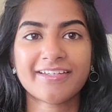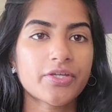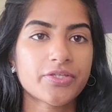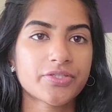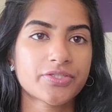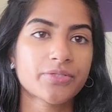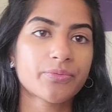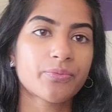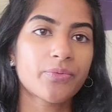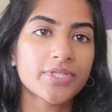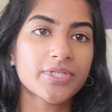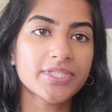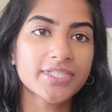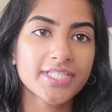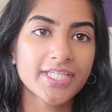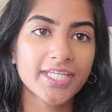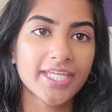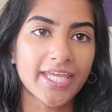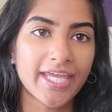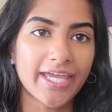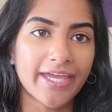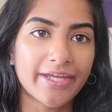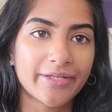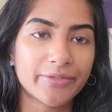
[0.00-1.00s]
So once
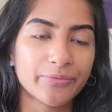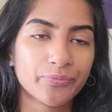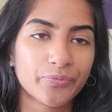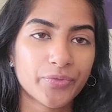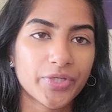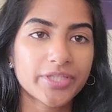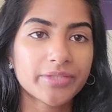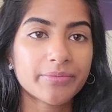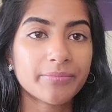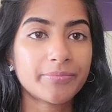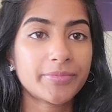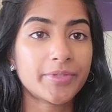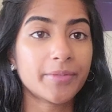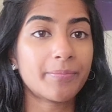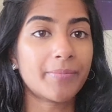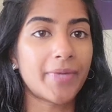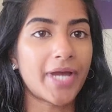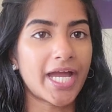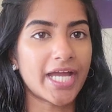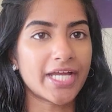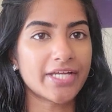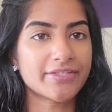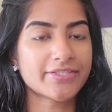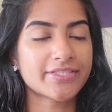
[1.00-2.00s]
again, with the
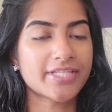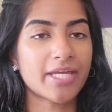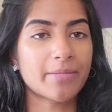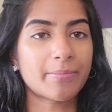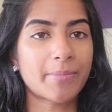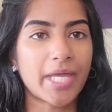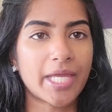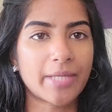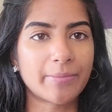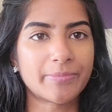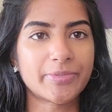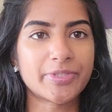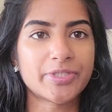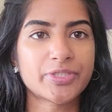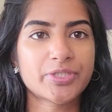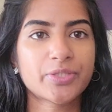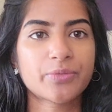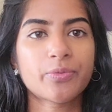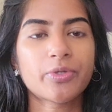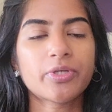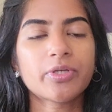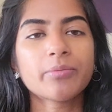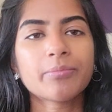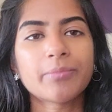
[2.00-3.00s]
BioSci papers, you
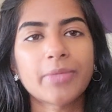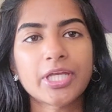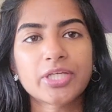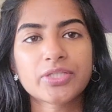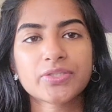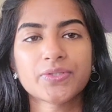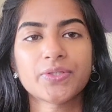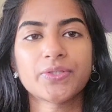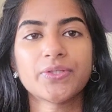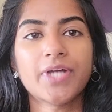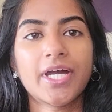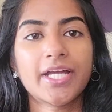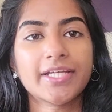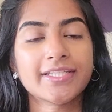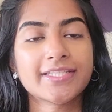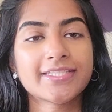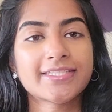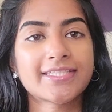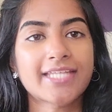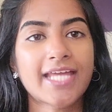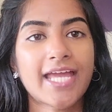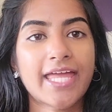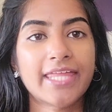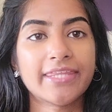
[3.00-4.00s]
want to make sure you
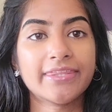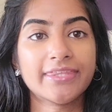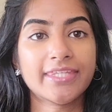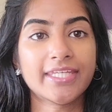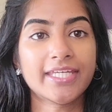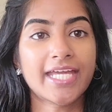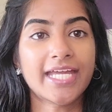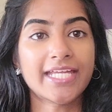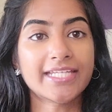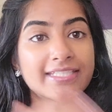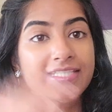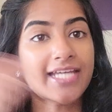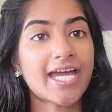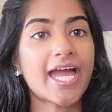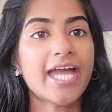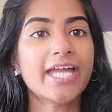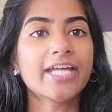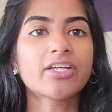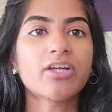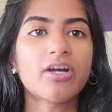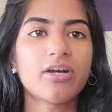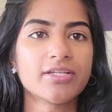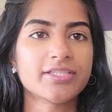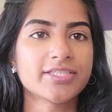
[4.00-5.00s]
understand the
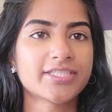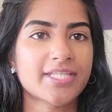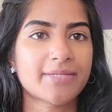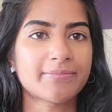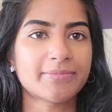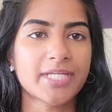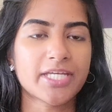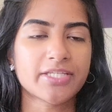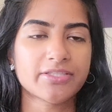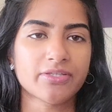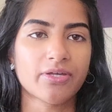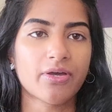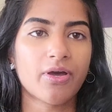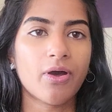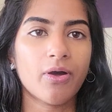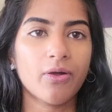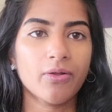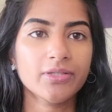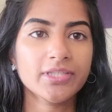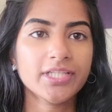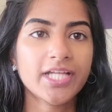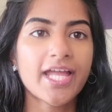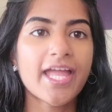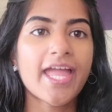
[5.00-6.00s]
entire concept as a
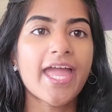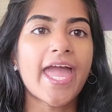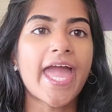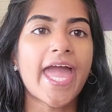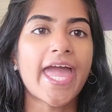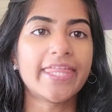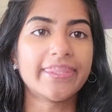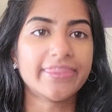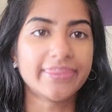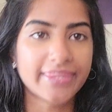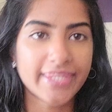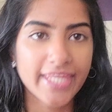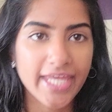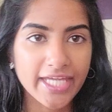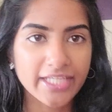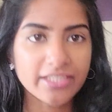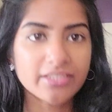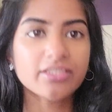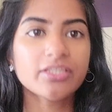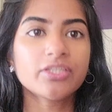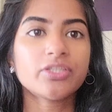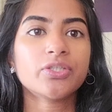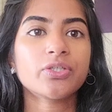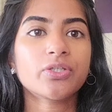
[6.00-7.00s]
whole, and
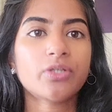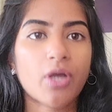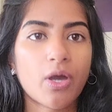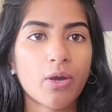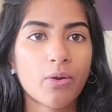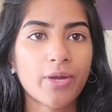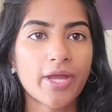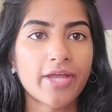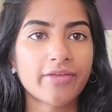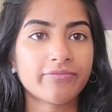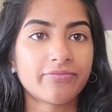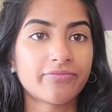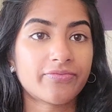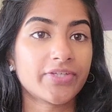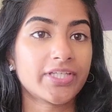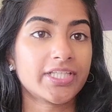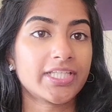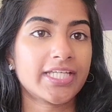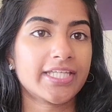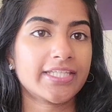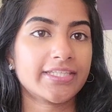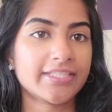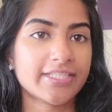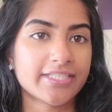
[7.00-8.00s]
then you go and fill
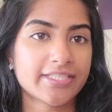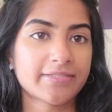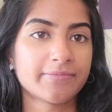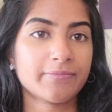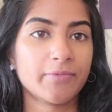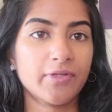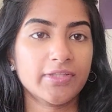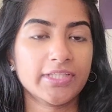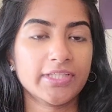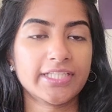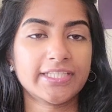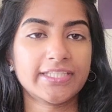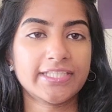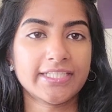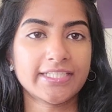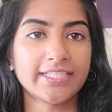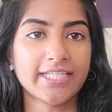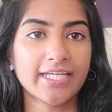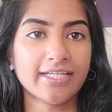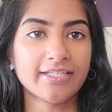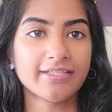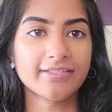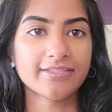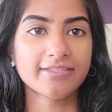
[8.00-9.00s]
in the smaller
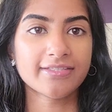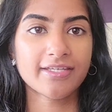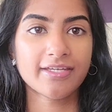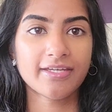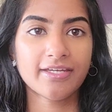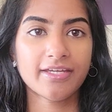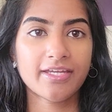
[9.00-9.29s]
details.